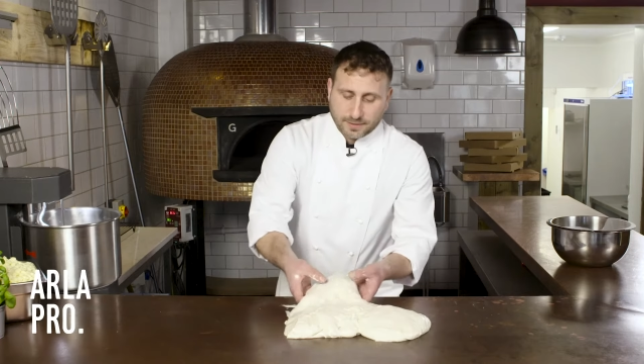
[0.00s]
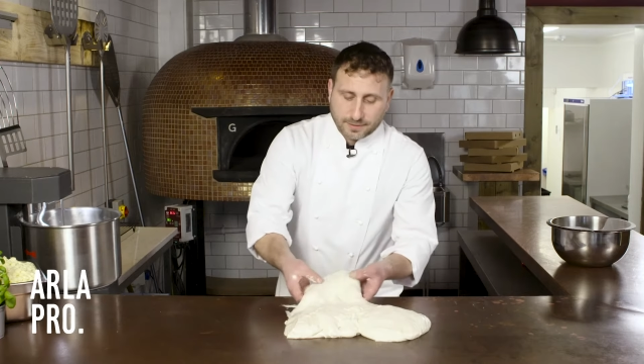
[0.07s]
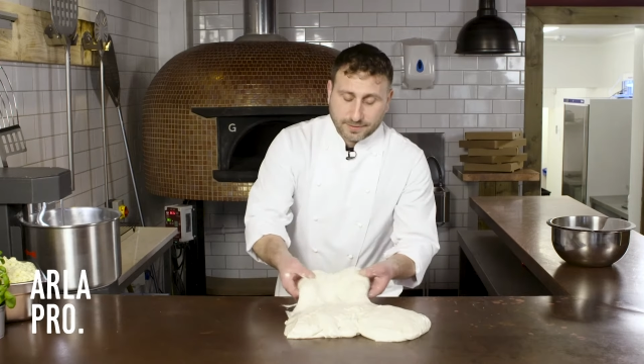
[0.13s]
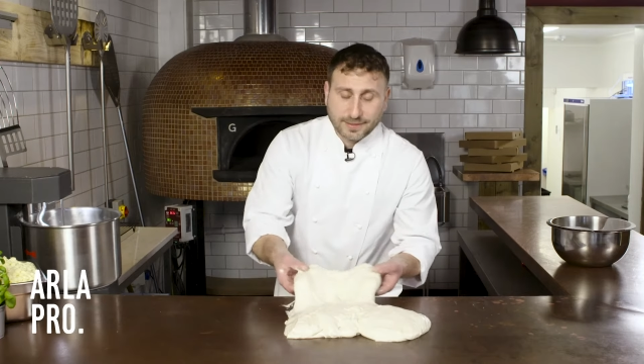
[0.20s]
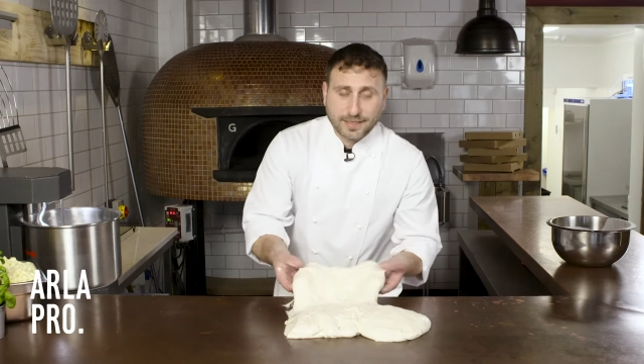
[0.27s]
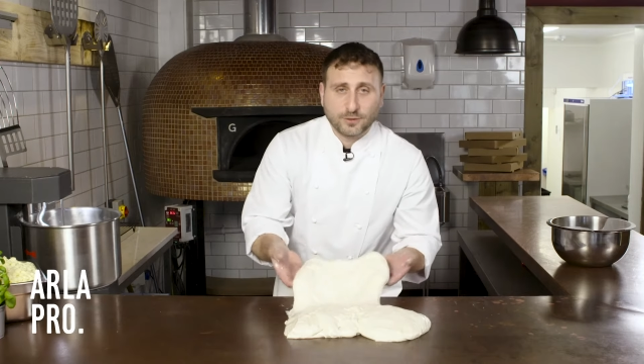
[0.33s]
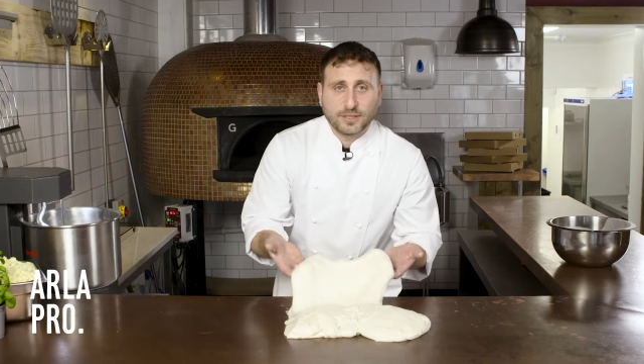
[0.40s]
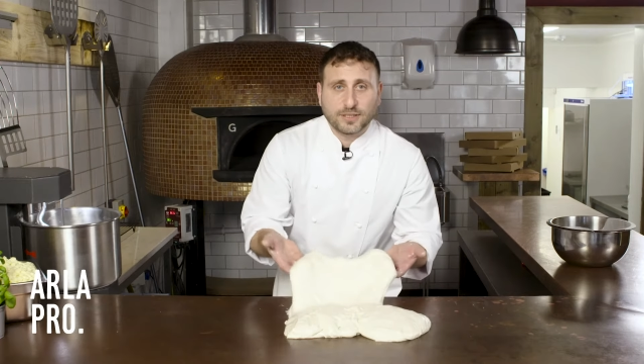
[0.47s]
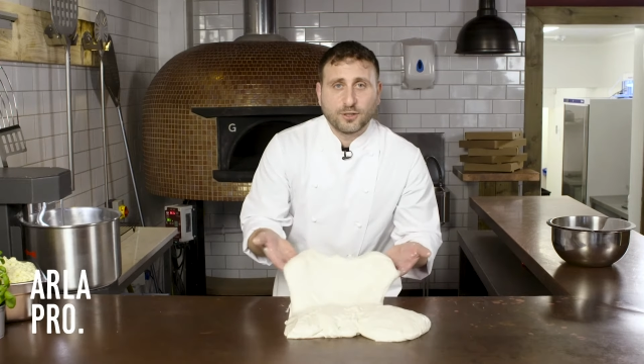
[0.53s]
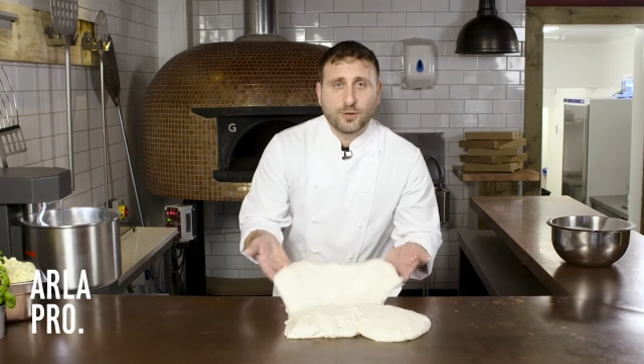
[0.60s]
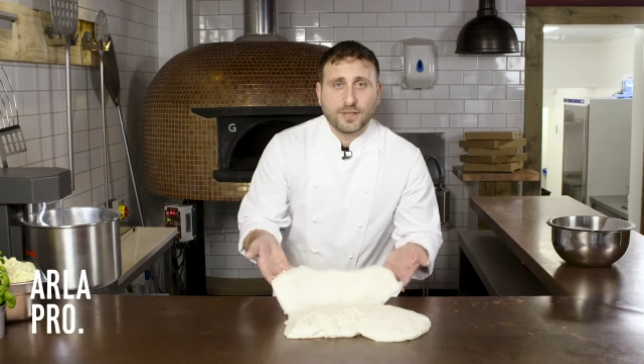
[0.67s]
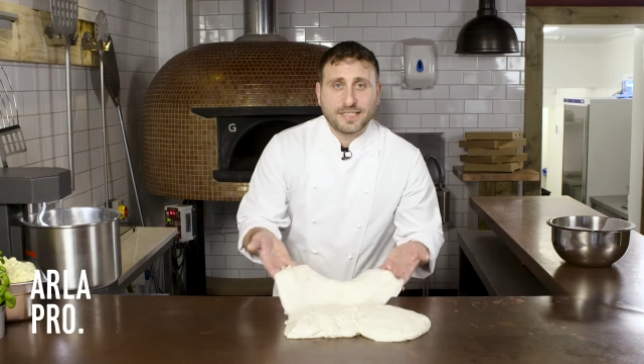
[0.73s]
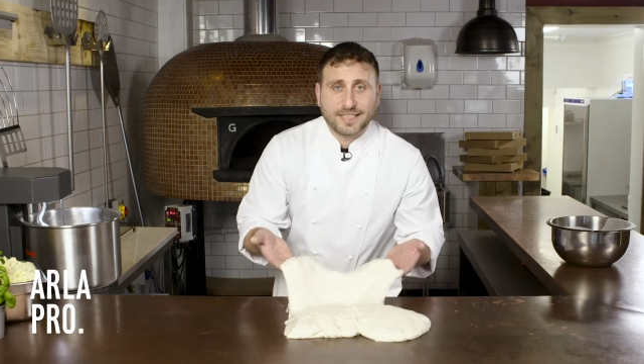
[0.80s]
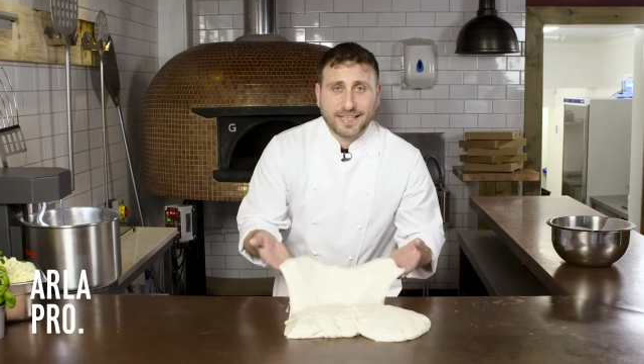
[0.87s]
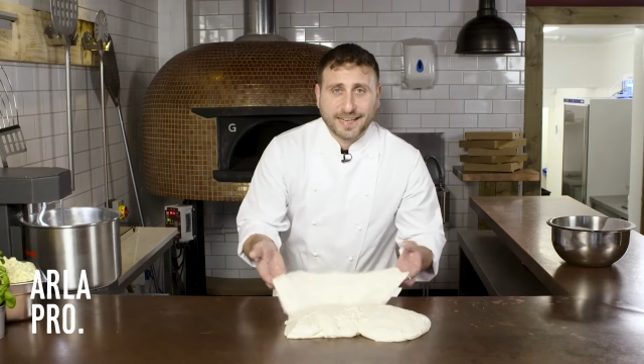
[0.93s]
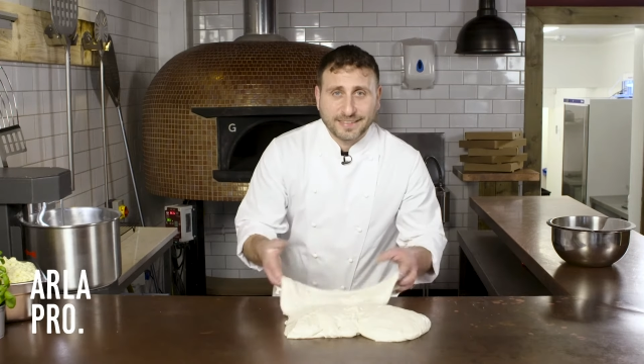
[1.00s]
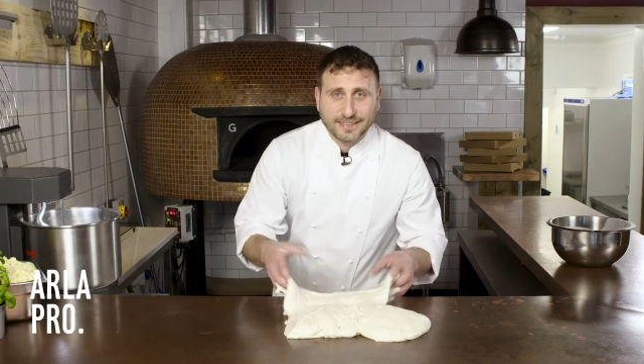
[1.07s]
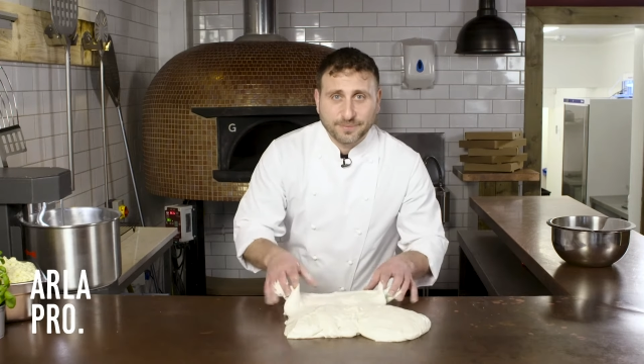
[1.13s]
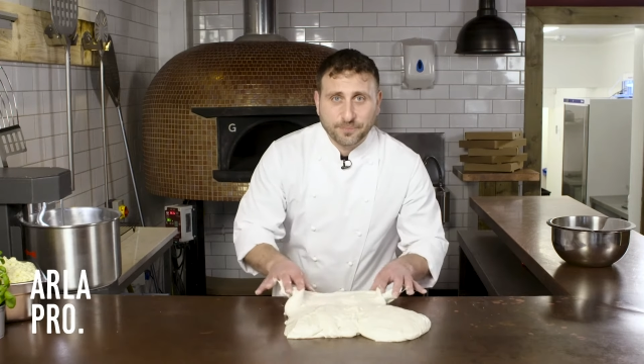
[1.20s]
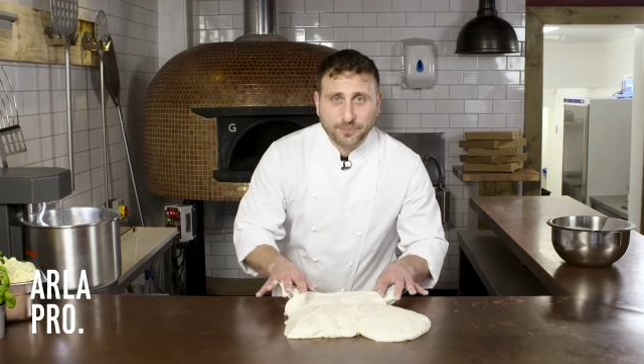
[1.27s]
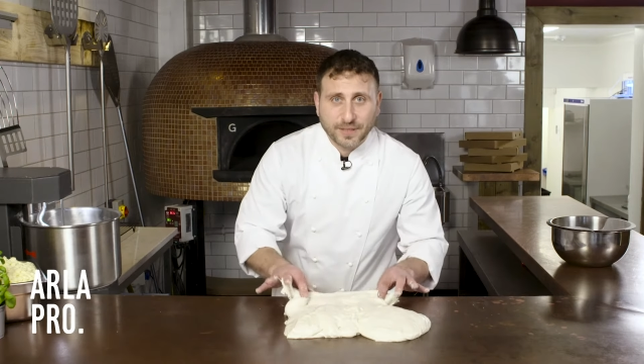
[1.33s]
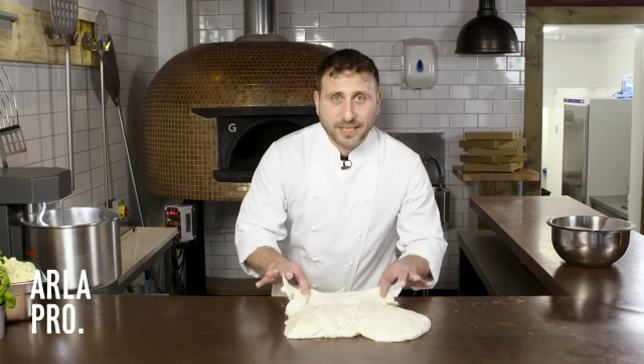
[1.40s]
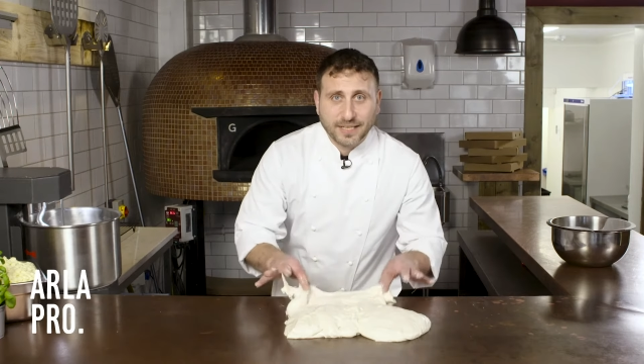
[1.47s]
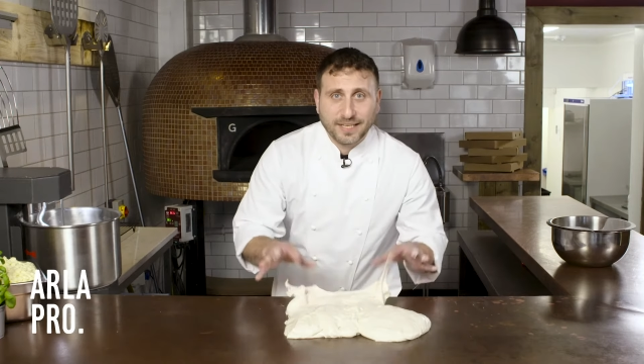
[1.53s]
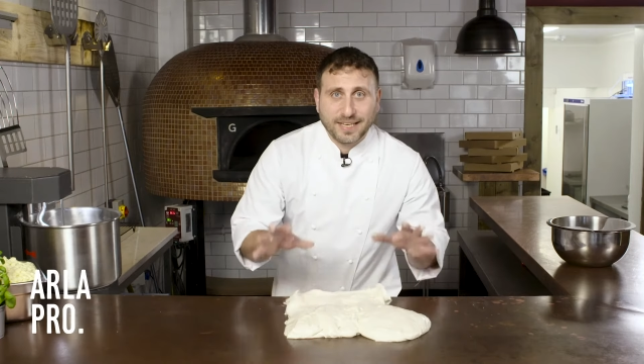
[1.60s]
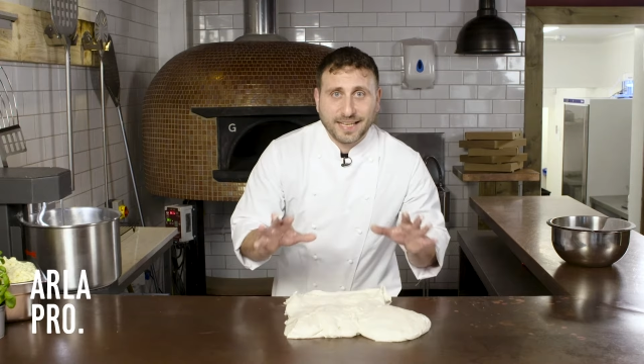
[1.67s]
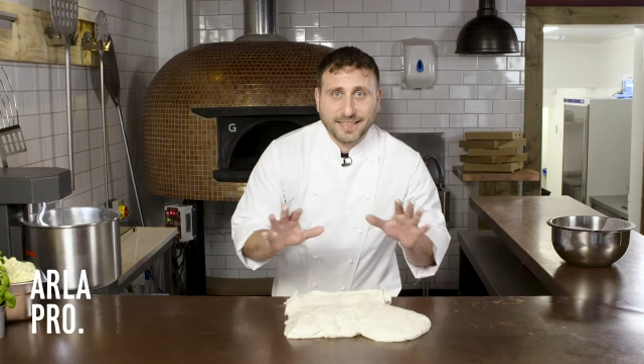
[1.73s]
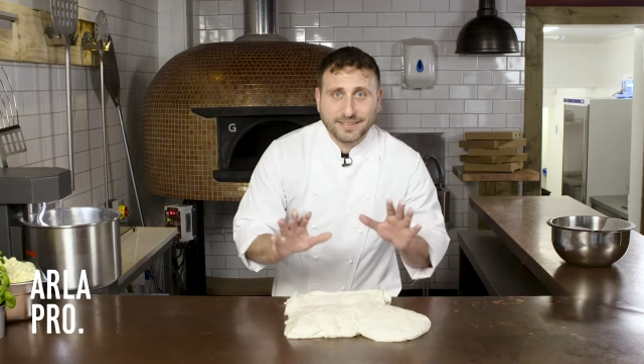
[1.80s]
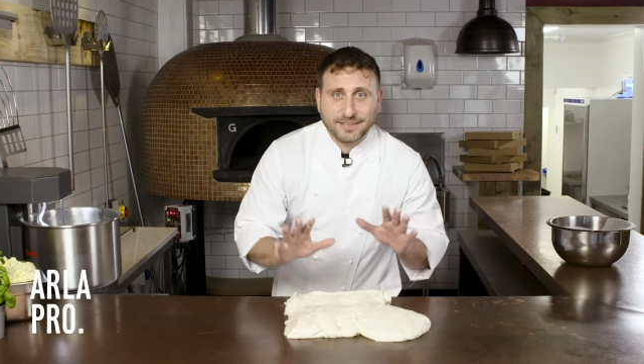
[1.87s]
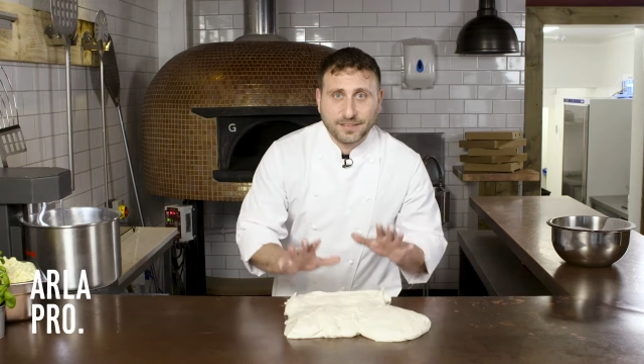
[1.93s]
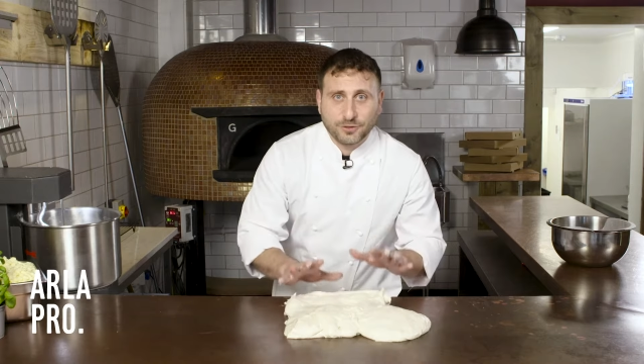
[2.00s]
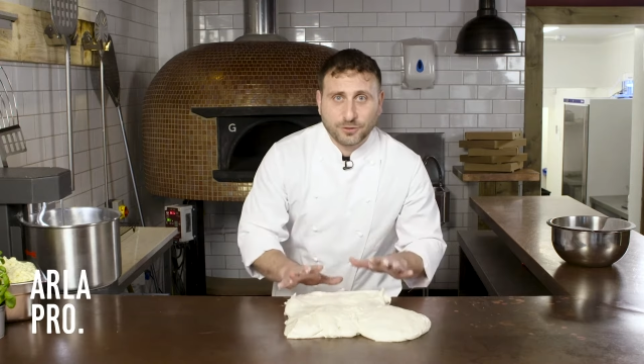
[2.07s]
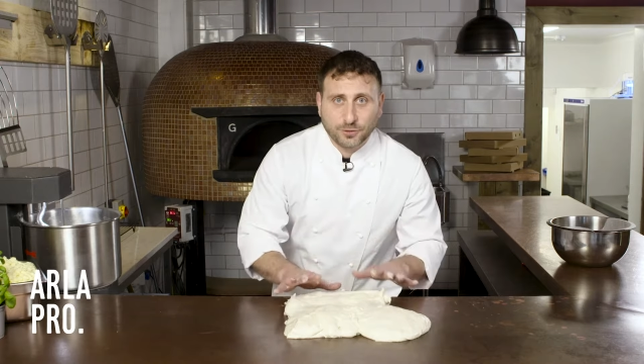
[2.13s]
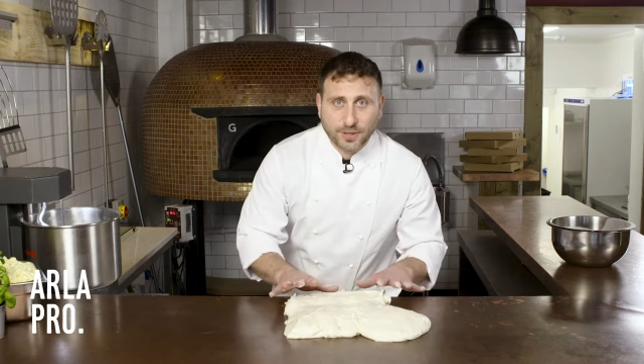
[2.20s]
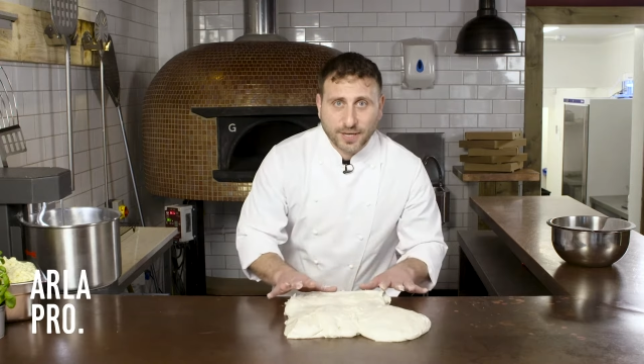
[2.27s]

Now the dough is ready. Let it to